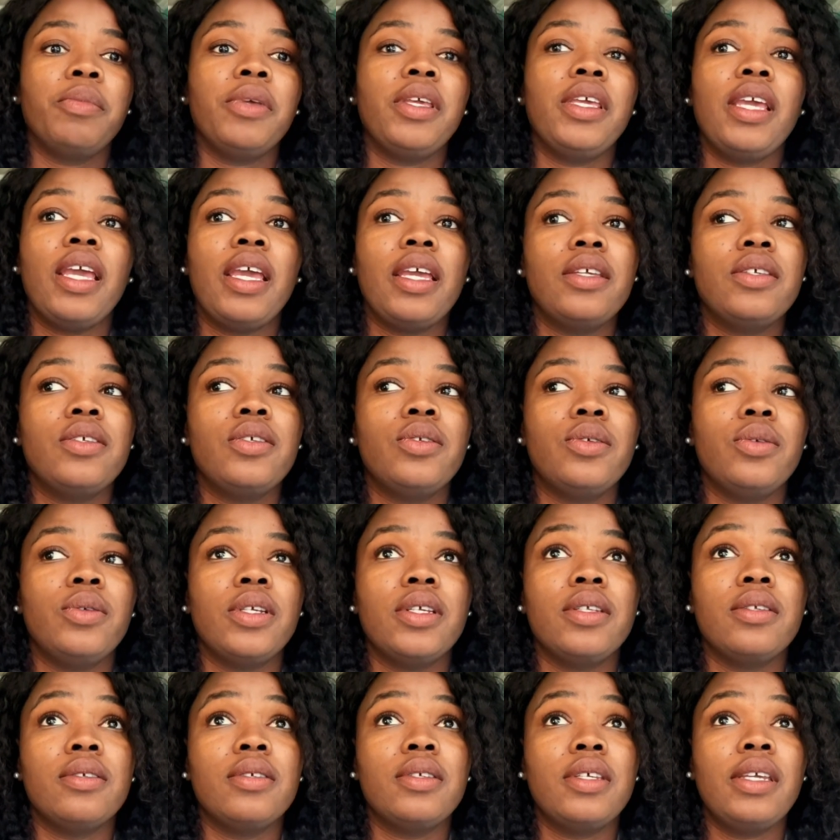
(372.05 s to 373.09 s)
PA
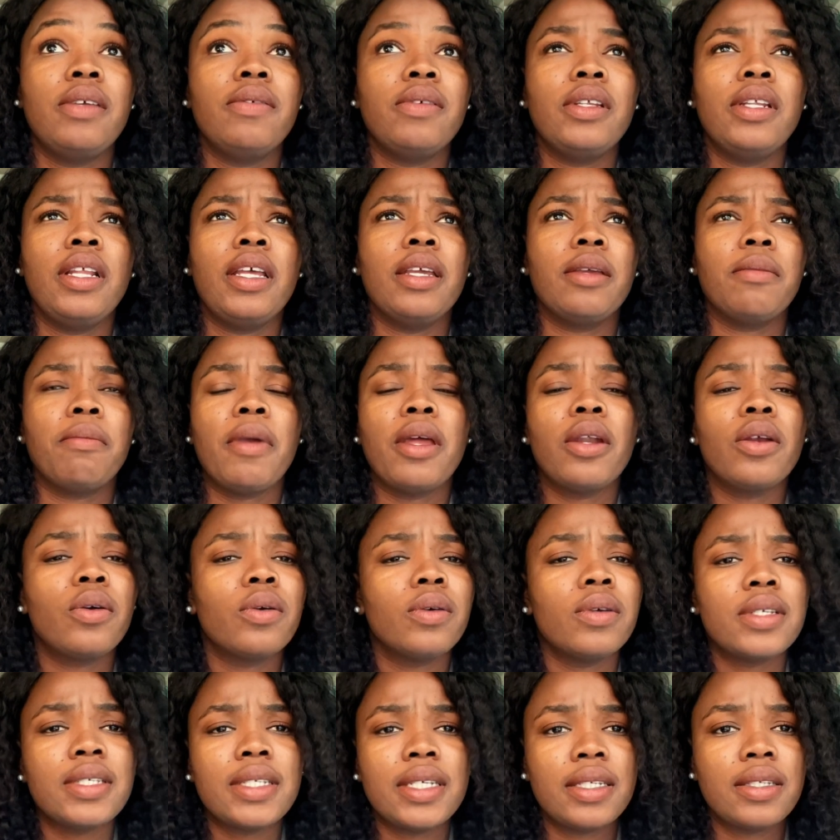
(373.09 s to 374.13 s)
students, even like medical
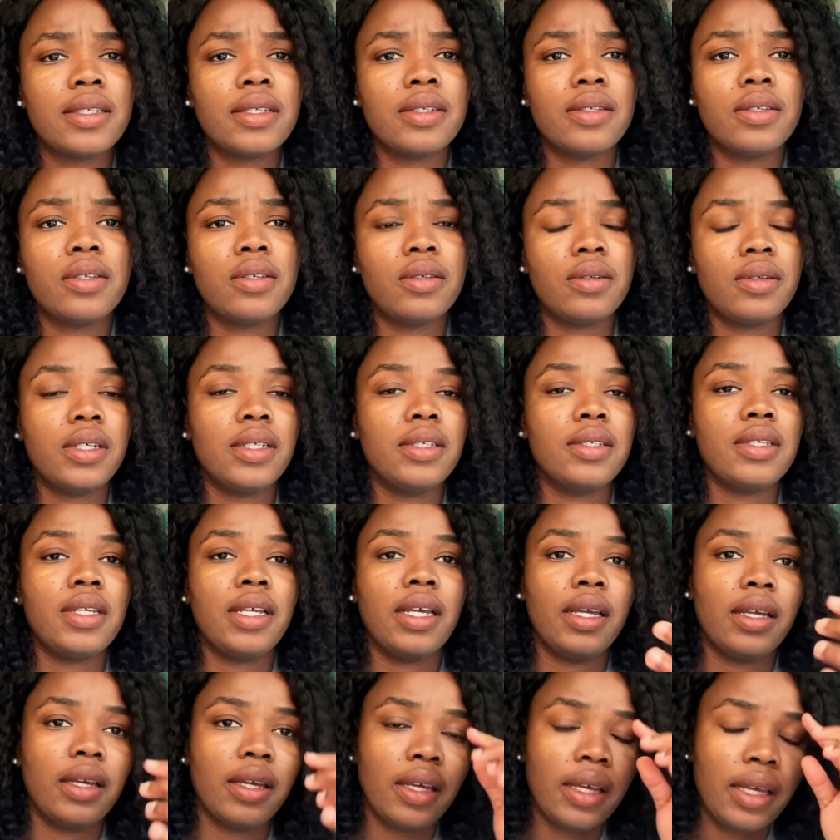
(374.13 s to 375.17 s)
assistant students. Like,